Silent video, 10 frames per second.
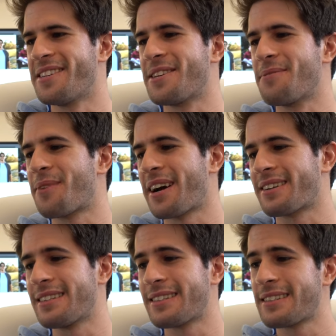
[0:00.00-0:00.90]
medicine
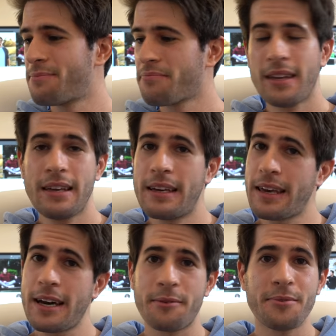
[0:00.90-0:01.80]
practice
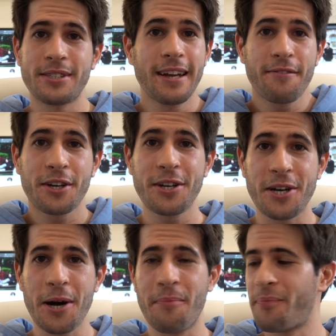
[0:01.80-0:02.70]
yeah, it's never gonna
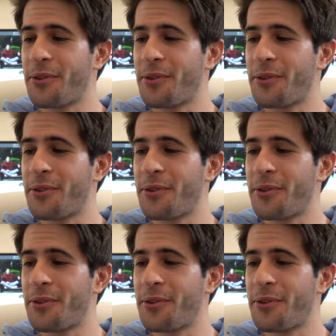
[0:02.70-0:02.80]
come.